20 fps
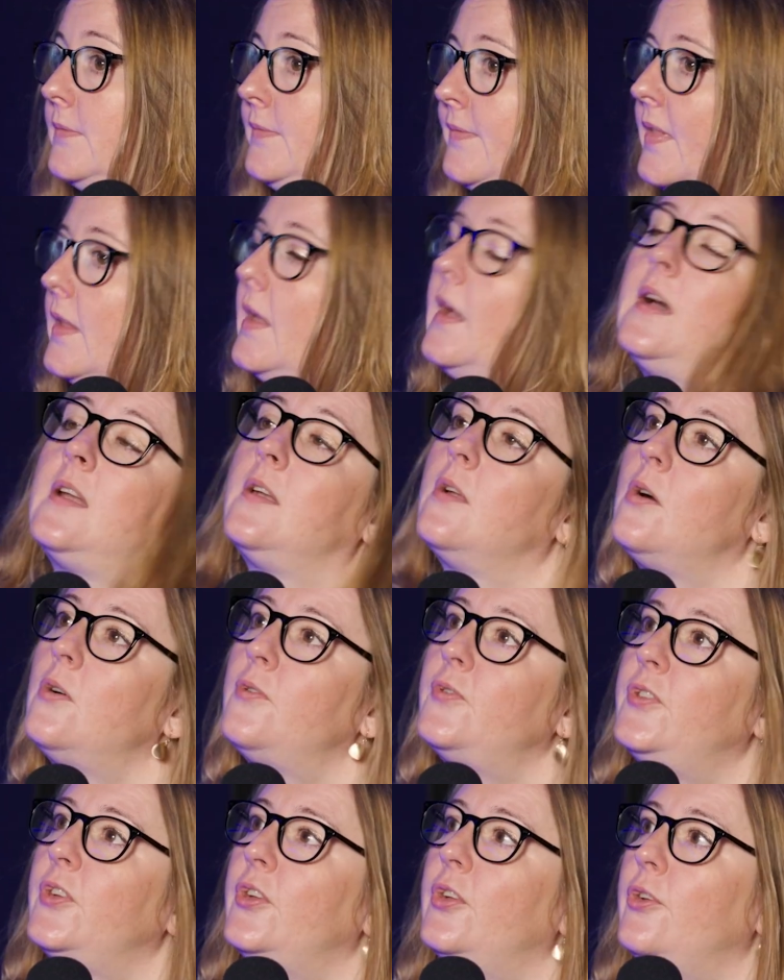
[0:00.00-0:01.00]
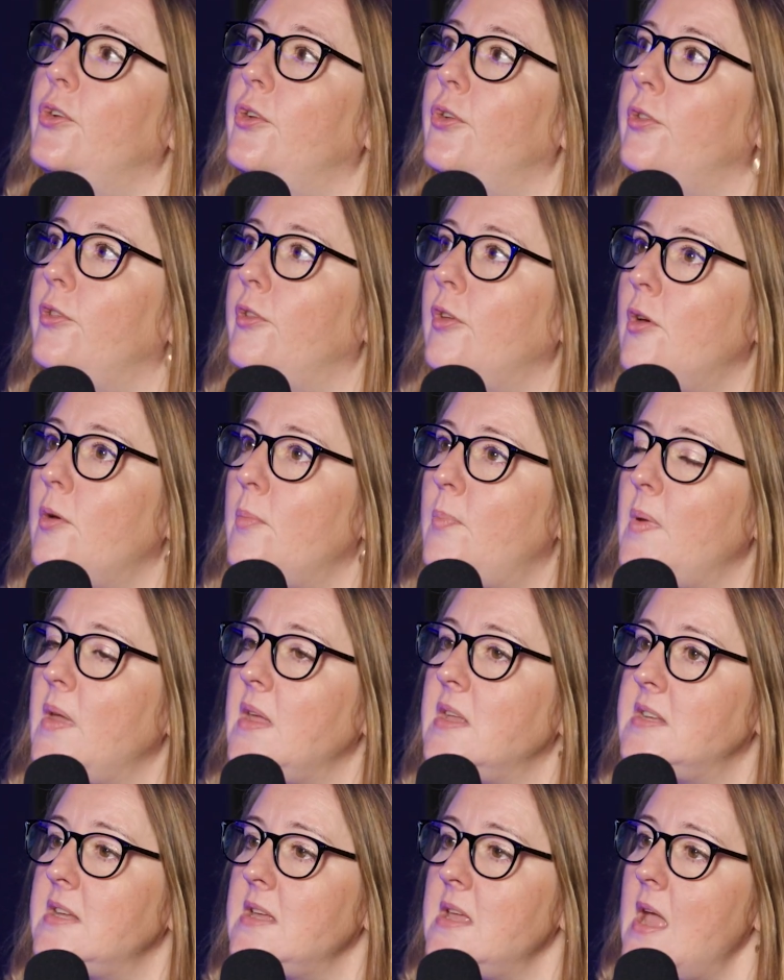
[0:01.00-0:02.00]
And often the
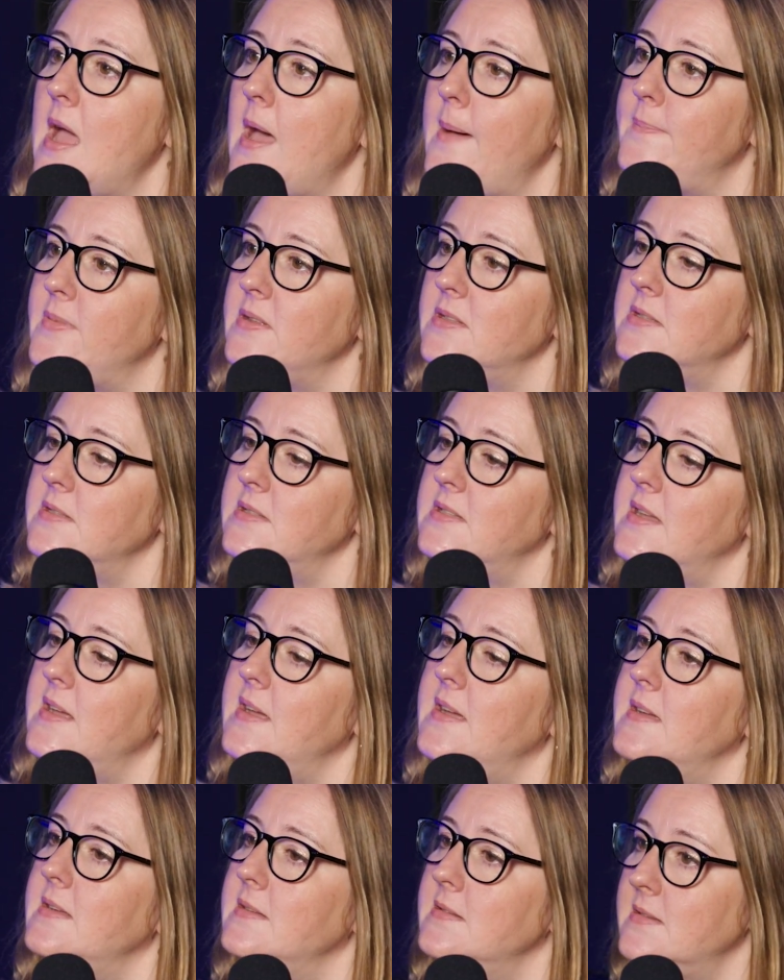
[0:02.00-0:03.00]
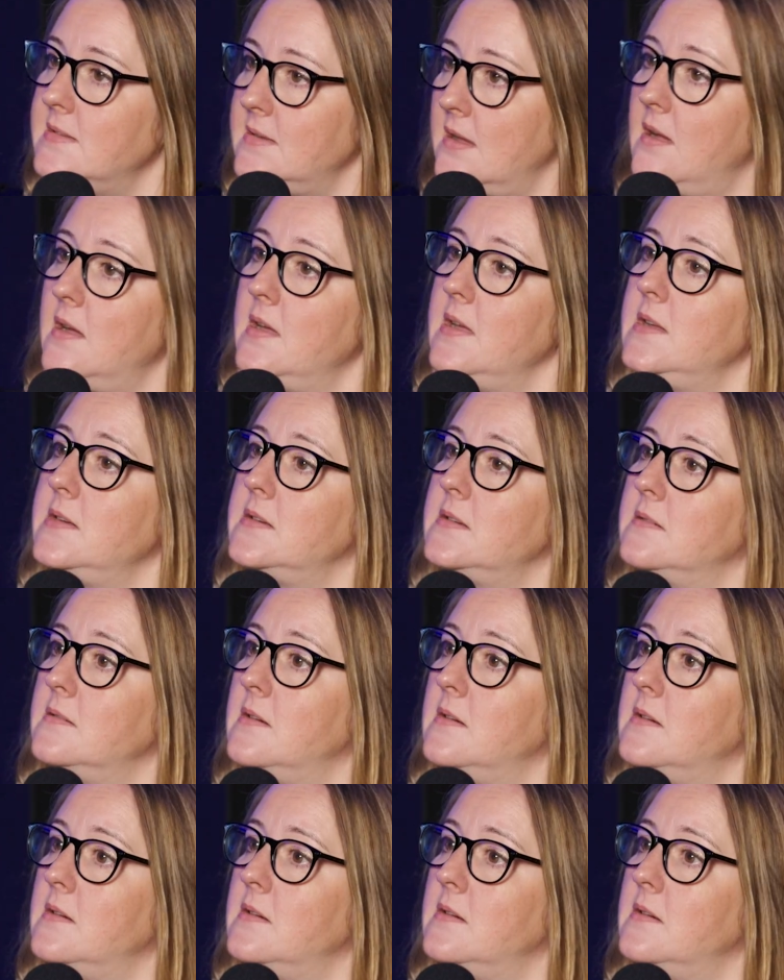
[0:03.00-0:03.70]
BD happens inside